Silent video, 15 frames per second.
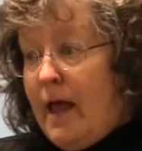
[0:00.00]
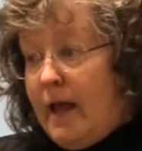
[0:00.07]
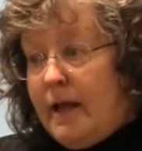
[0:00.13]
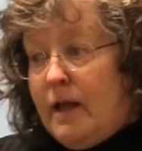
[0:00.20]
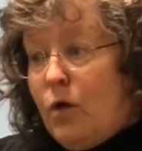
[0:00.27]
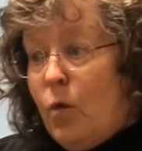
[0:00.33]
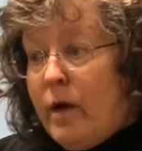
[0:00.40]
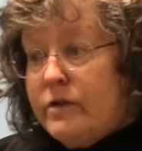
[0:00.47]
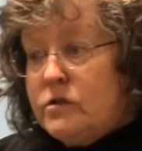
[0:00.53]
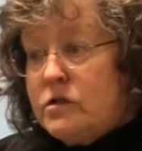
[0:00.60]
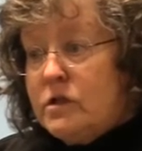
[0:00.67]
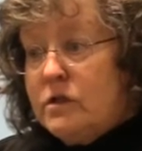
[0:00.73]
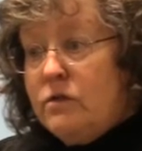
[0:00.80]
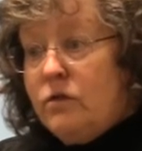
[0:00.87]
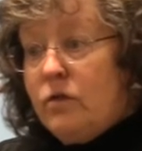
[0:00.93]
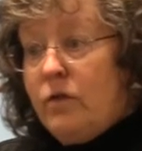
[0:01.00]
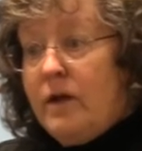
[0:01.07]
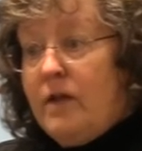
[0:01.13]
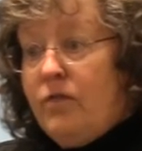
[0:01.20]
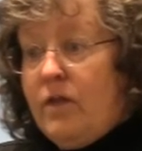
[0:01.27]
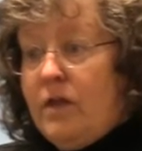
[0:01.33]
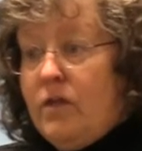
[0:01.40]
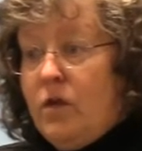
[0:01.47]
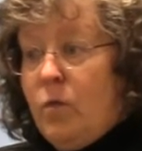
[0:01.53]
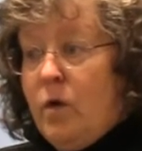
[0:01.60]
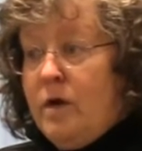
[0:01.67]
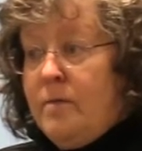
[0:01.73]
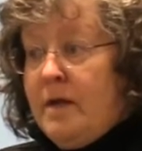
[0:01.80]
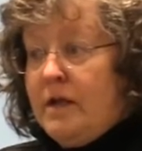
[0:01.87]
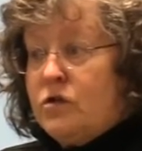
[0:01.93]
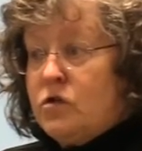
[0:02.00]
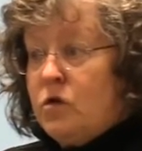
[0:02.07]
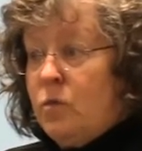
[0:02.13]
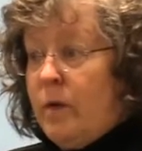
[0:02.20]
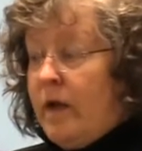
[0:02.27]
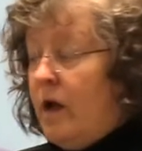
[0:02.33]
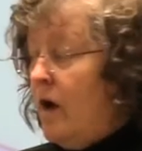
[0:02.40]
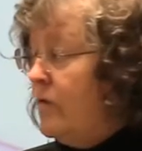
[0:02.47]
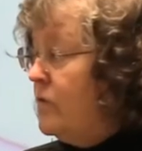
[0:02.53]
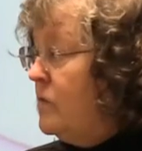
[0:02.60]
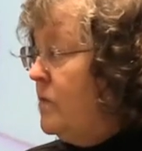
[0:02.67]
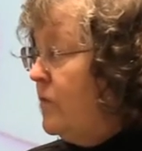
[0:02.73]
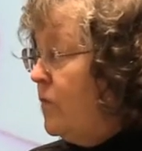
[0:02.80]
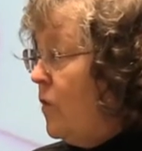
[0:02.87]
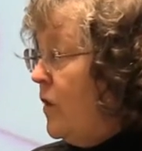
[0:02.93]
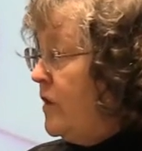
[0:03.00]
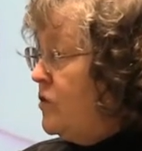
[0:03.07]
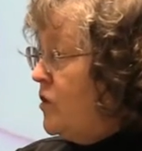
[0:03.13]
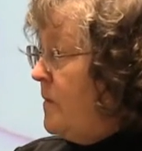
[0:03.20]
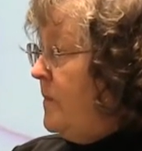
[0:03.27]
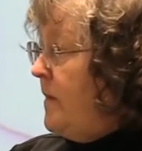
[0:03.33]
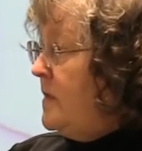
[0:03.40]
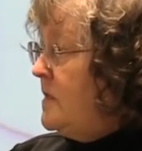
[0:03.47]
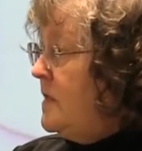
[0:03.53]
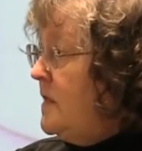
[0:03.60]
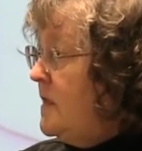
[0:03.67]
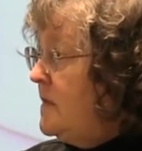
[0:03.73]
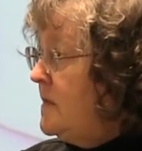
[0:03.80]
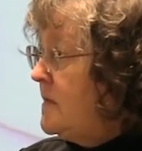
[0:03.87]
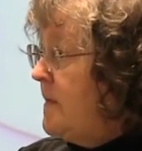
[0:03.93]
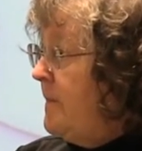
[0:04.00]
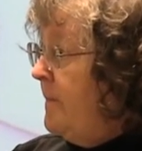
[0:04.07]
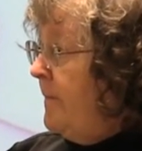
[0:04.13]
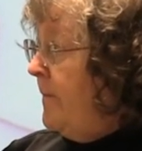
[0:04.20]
Any questions or anything that you want to make sure we cover before I jump into this?